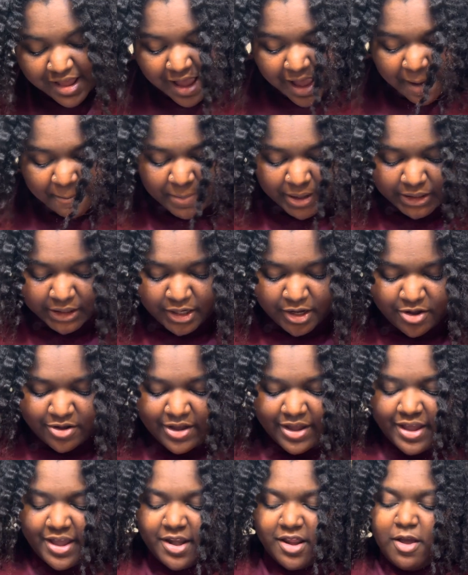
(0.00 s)
I'm about to go
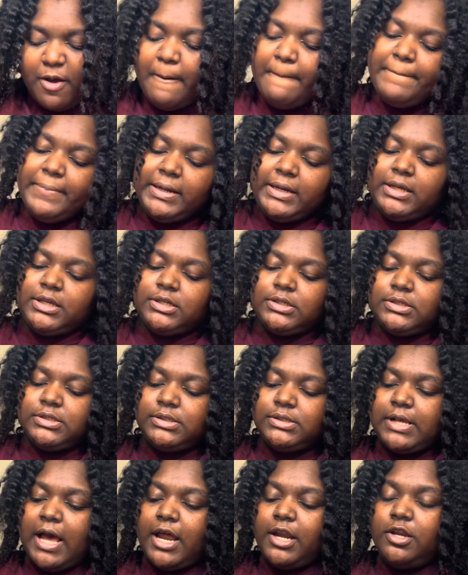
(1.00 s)
ahead and open
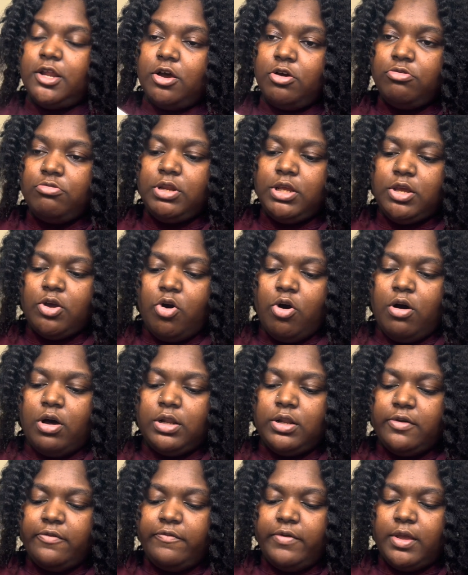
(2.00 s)
this. I don't need
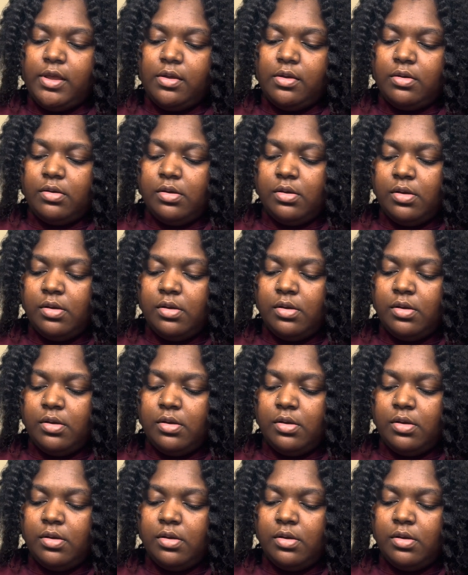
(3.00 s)
all of it,